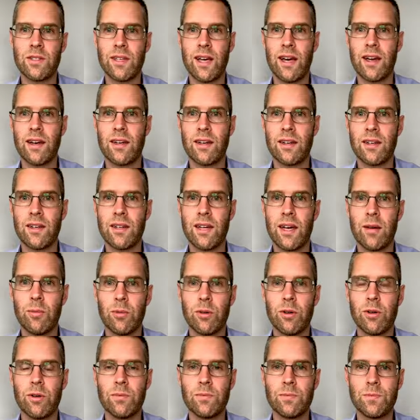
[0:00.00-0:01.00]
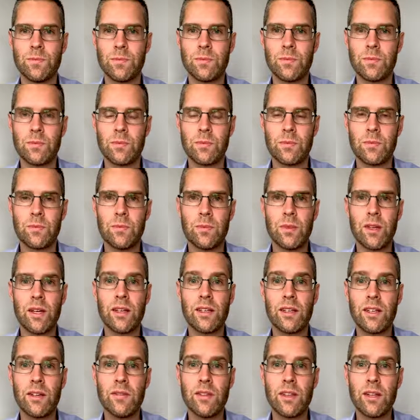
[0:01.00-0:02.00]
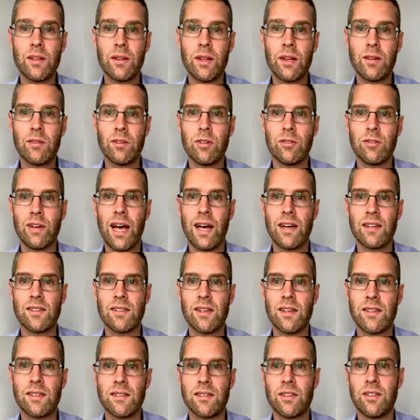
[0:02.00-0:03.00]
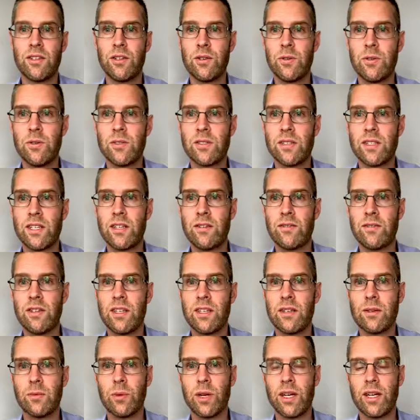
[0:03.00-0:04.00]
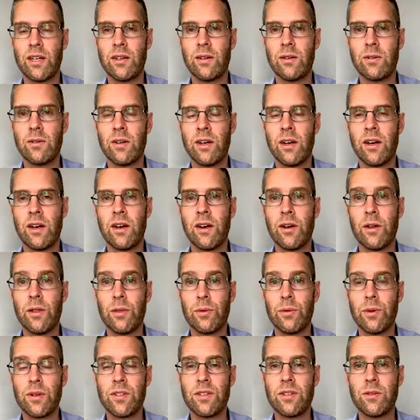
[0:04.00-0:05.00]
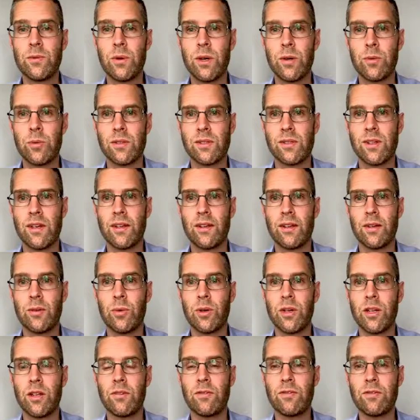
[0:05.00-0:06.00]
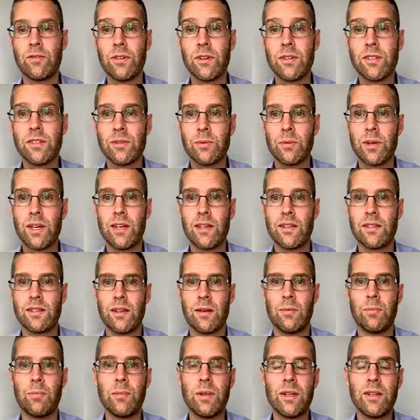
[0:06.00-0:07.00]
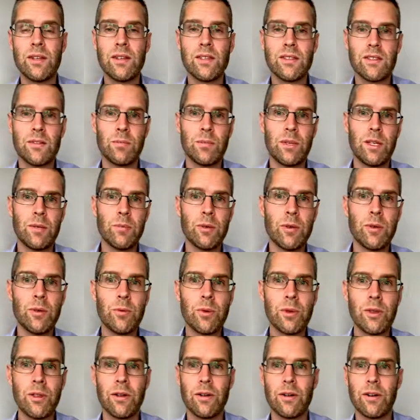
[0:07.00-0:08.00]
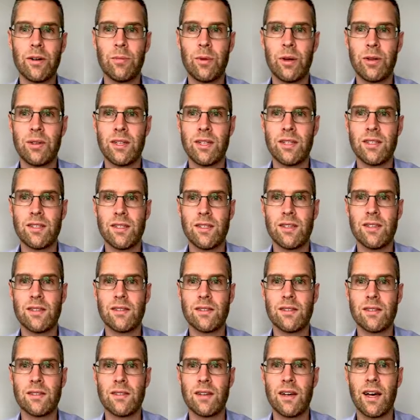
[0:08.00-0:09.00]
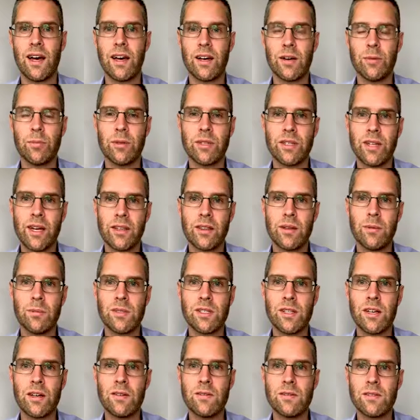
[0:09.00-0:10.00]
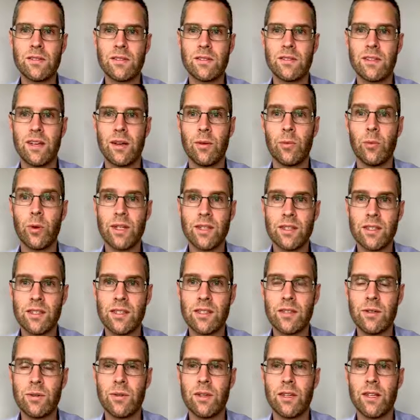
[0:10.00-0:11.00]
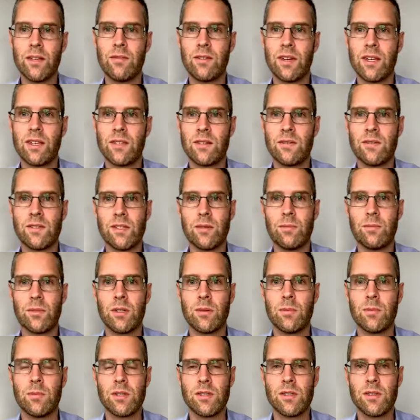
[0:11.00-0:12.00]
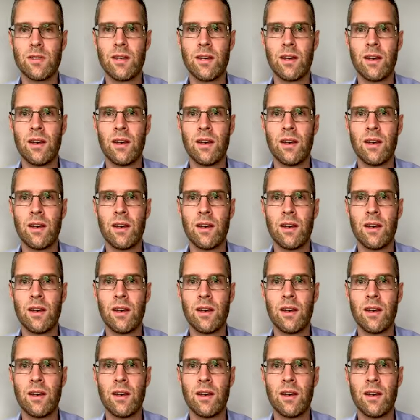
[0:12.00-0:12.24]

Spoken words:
added in April. Given the level of access to news, TV, and radio, 321 was likely one of the first ways that millions of people would learn about the disease, how to protect themselves, and what to do in the event of symptoms.